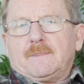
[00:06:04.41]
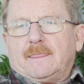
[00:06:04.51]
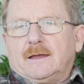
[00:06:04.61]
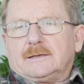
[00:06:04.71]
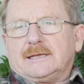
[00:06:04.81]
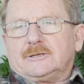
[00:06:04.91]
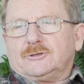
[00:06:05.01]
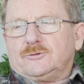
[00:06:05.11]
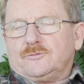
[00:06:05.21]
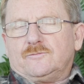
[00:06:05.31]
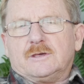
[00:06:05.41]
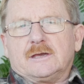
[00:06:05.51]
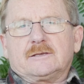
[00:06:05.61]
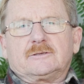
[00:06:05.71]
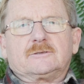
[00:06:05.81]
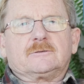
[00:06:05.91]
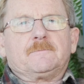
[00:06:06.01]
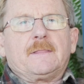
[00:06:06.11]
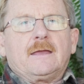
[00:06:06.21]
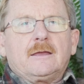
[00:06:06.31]
I need to do this,
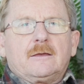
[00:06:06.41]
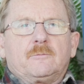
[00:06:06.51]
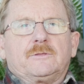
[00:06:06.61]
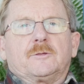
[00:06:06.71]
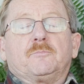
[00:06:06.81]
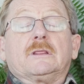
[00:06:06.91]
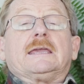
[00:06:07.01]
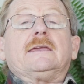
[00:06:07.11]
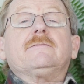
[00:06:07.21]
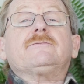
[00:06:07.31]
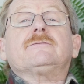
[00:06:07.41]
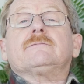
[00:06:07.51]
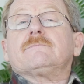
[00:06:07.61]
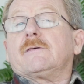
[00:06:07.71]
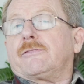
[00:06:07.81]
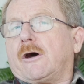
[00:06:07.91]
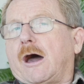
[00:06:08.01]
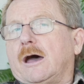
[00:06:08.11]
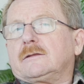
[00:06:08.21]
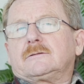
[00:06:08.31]
with the belief, the
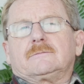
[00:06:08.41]
thought,